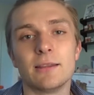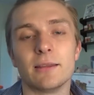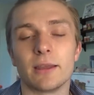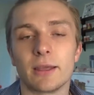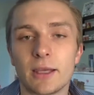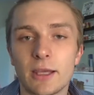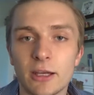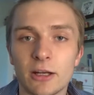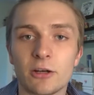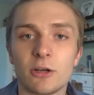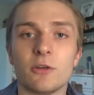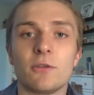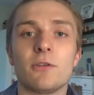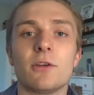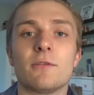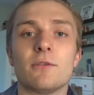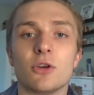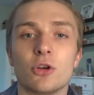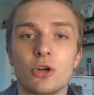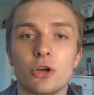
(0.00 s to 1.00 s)
They care
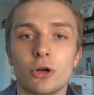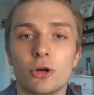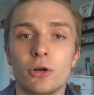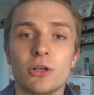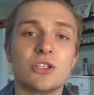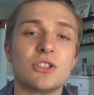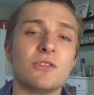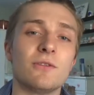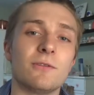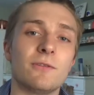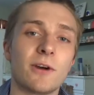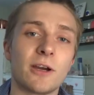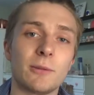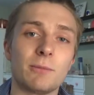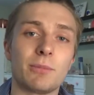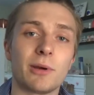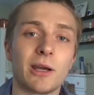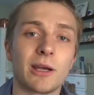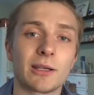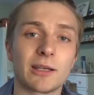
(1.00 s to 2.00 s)
if you have the courage to
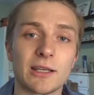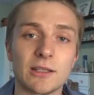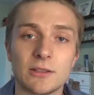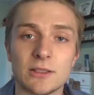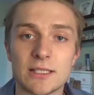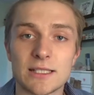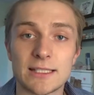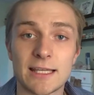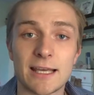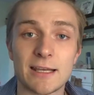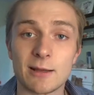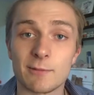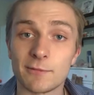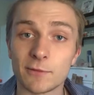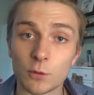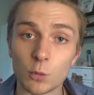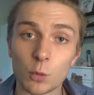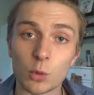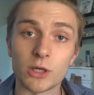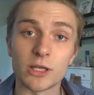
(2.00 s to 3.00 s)
fight back and to stand
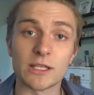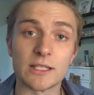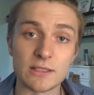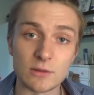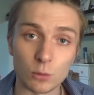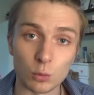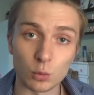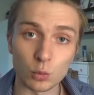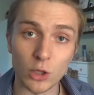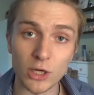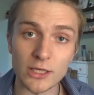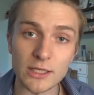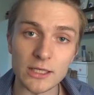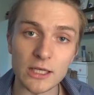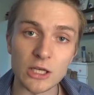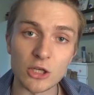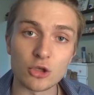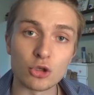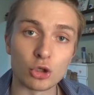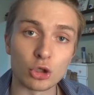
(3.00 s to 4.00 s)
up for what is right
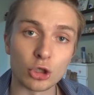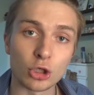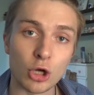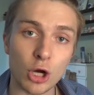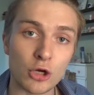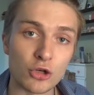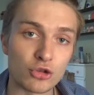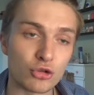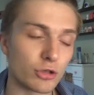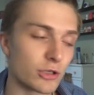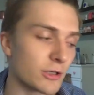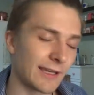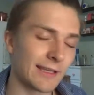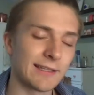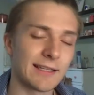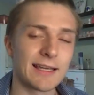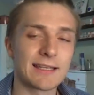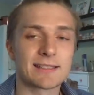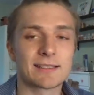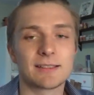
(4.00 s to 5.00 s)
in your country.
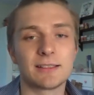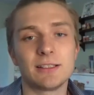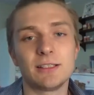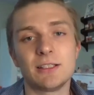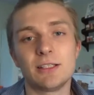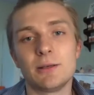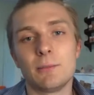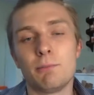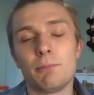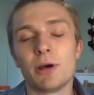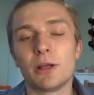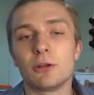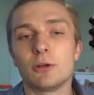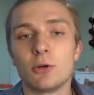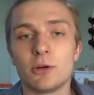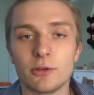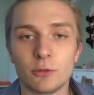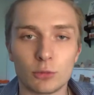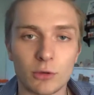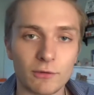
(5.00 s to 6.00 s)
And lastly,
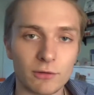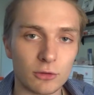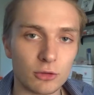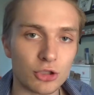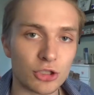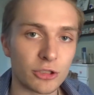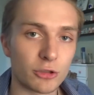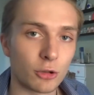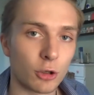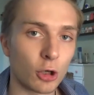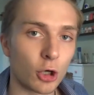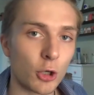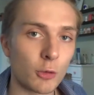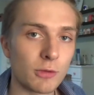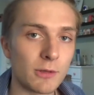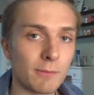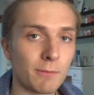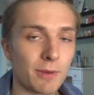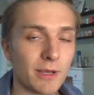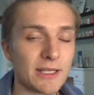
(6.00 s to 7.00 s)
Bello and the Revolutionary
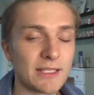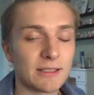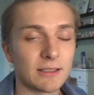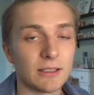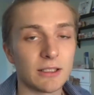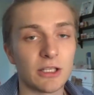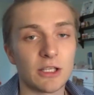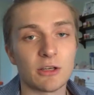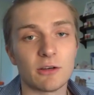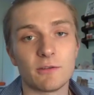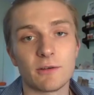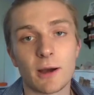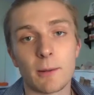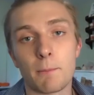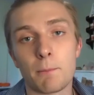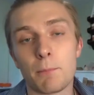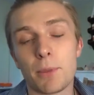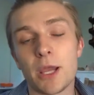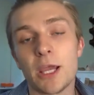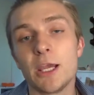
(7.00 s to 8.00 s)
Army basically give a
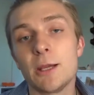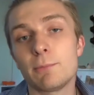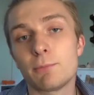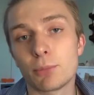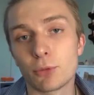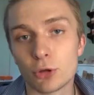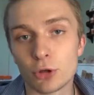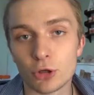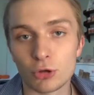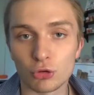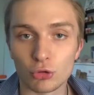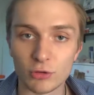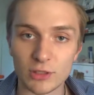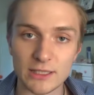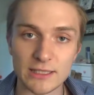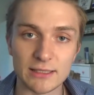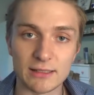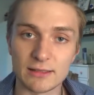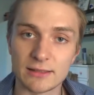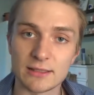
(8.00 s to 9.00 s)
paper to
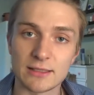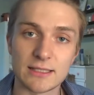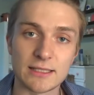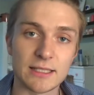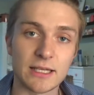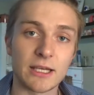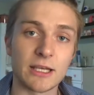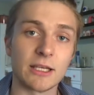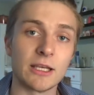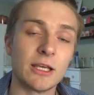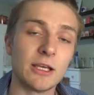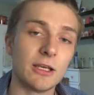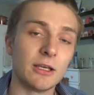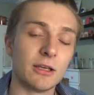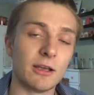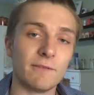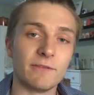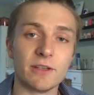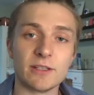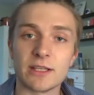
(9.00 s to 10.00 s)
the citizens saying,
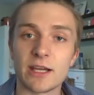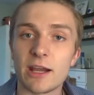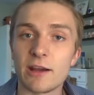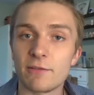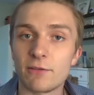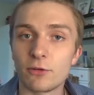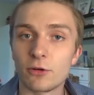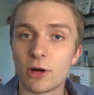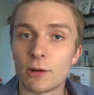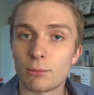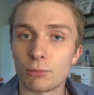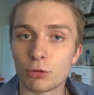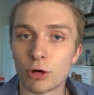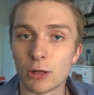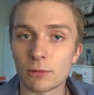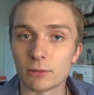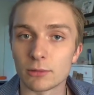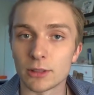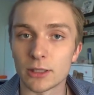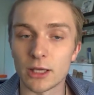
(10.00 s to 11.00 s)
if there's ever a
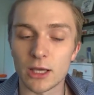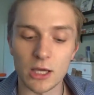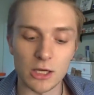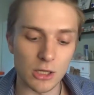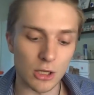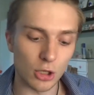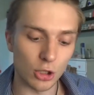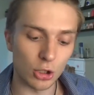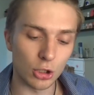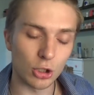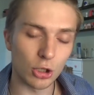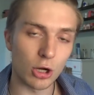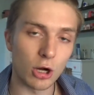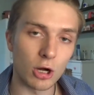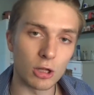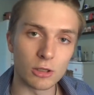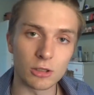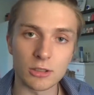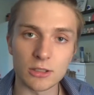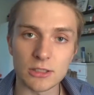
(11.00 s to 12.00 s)
problem again,
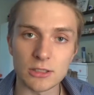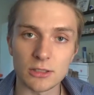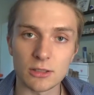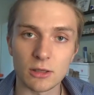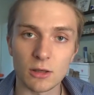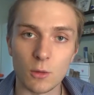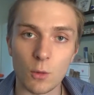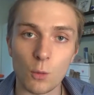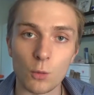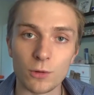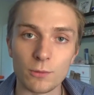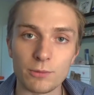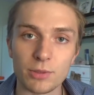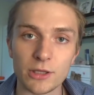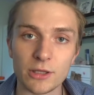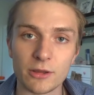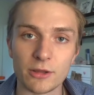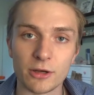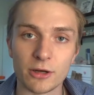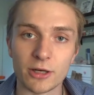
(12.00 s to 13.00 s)
call us, we'll
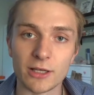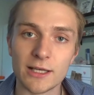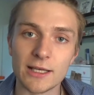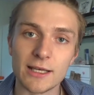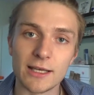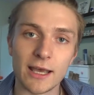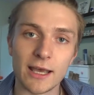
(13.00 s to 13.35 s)
be there.